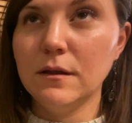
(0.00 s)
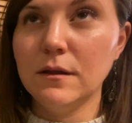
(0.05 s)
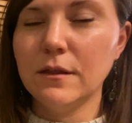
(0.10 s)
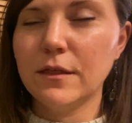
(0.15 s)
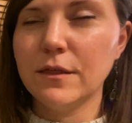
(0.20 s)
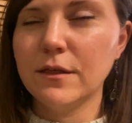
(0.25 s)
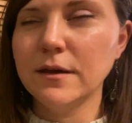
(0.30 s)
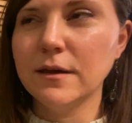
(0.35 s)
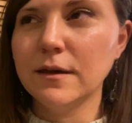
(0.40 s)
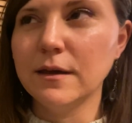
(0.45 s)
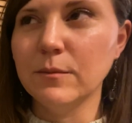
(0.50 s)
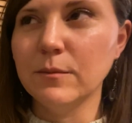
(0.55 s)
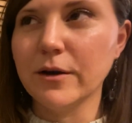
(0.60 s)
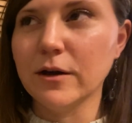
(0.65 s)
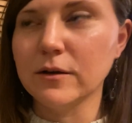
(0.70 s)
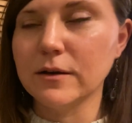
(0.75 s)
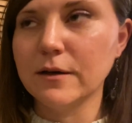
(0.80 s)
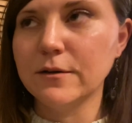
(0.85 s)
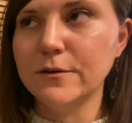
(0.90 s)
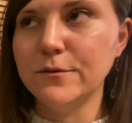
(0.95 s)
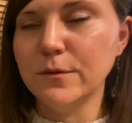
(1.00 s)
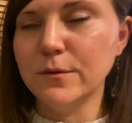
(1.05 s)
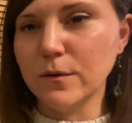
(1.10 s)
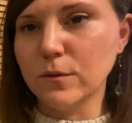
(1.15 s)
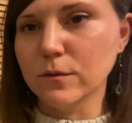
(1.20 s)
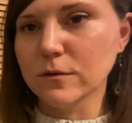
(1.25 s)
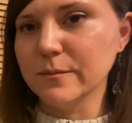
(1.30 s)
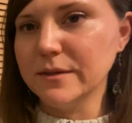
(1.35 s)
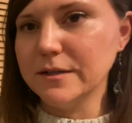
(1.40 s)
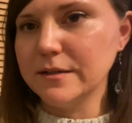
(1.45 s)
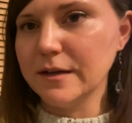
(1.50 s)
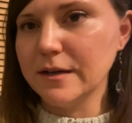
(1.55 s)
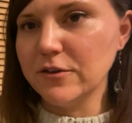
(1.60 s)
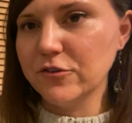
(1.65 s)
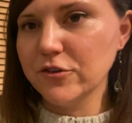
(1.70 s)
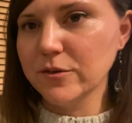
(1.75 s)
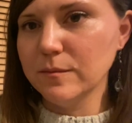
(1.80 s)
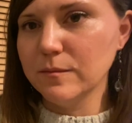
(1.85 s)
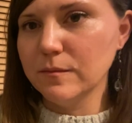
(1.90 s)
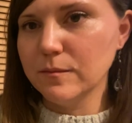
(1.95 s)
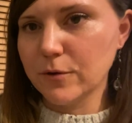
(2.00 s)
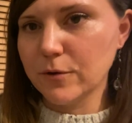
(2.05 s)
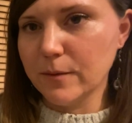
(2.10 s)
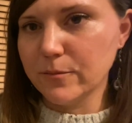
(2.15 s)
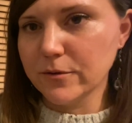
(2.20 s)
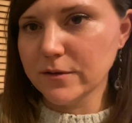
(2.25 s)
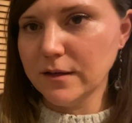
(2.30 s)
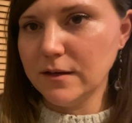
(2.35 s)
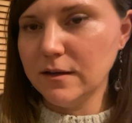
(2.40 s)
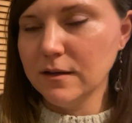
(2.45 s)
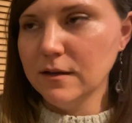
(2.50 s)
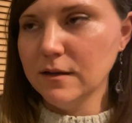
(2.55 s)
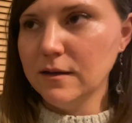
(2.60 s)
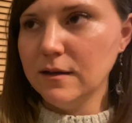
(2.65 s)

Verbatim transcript: thinking about how to do the ornamentation properly